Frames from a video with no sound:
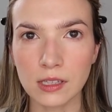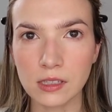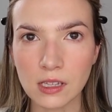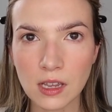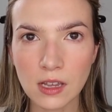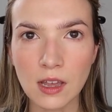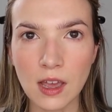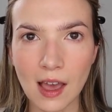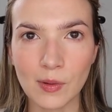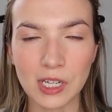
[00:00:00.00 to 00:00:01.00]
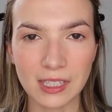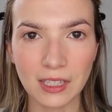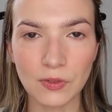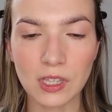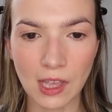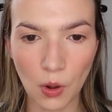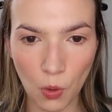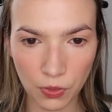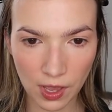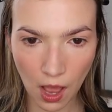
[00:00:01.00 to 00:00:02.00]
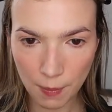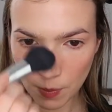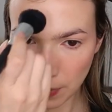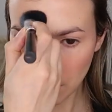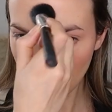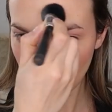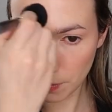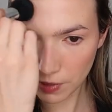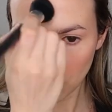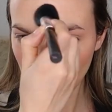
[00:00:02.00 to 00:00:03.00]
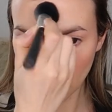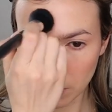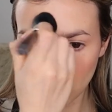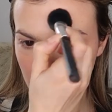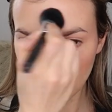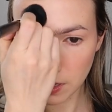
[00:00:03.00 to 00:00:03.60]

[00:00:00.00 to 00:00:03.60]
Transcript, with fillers: And see how we just lifted that whole thing up a bit? And I'm gonna throw a little bit